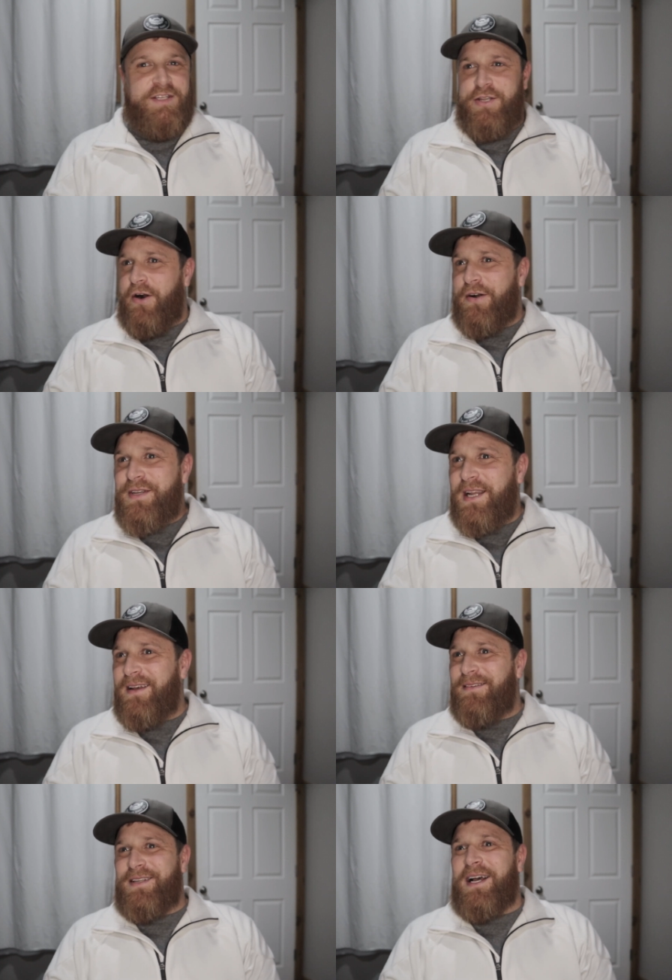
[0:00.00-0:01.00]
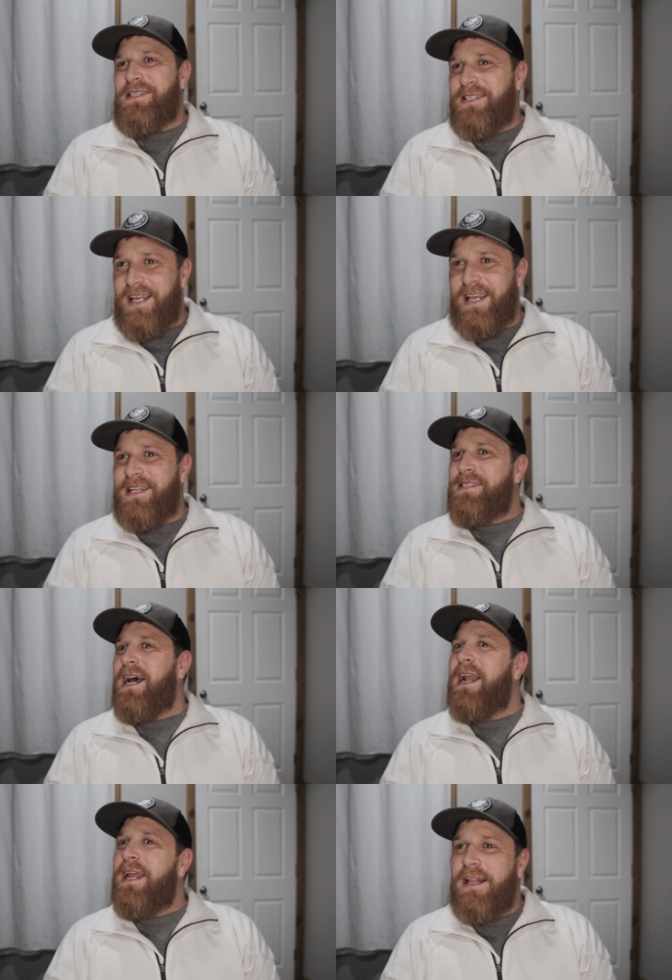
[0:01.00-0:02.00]
dirt and dust that gets
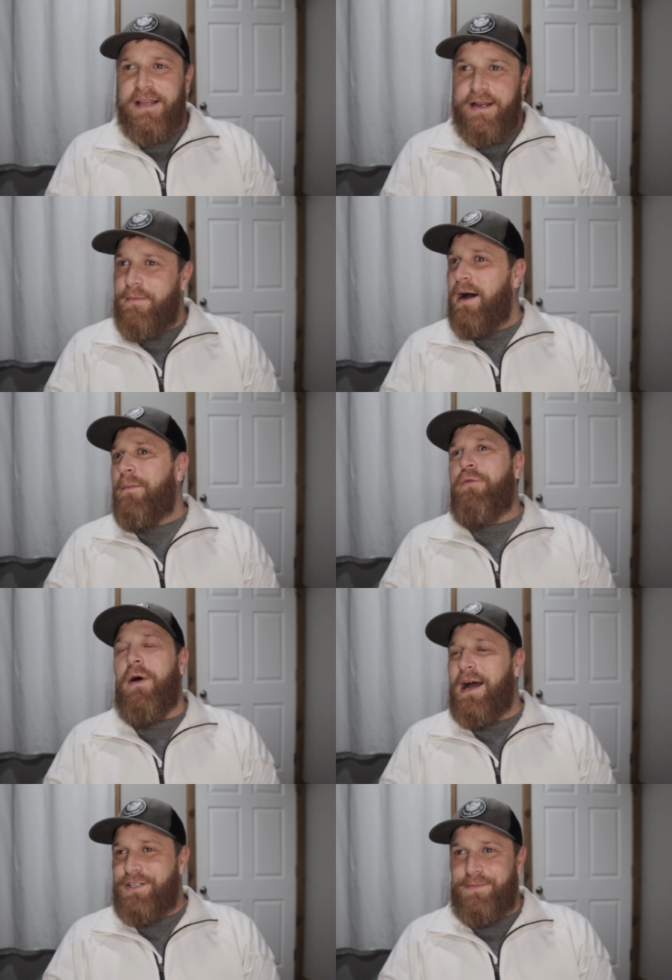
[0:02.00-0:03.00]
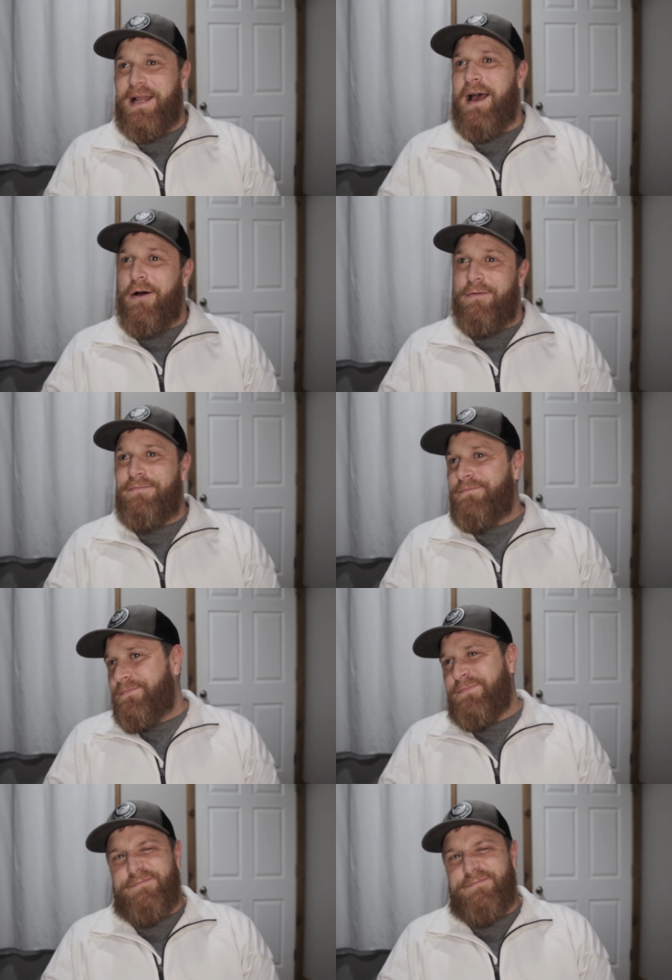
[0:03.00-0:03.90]
on it, clean them up, wash them down,